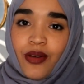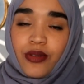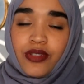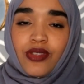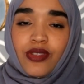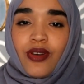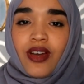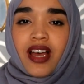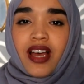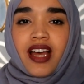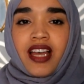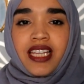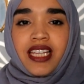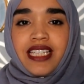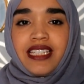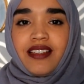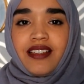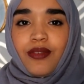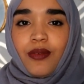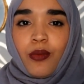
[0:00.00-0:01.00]
So I
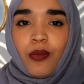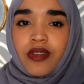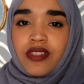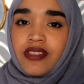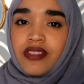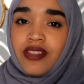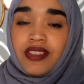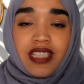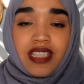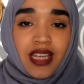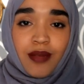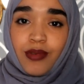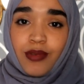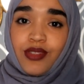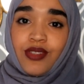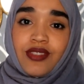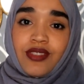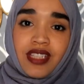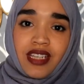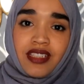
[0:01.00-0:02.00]
was not able
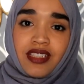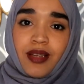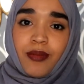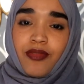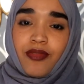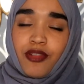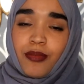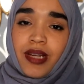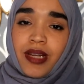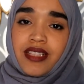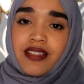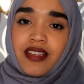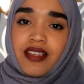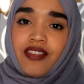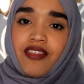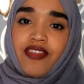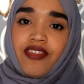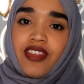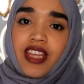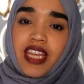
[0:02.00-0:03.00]
to stand up for
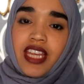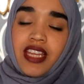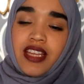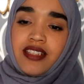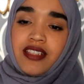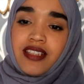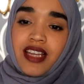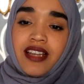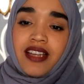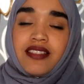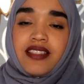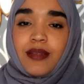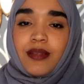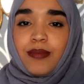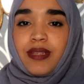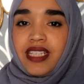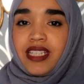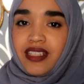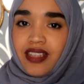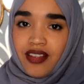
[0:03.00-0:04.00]
myself, and I
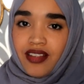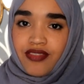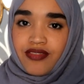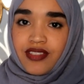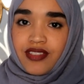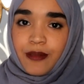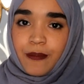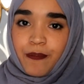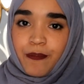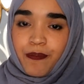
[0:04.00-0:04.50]
simply left.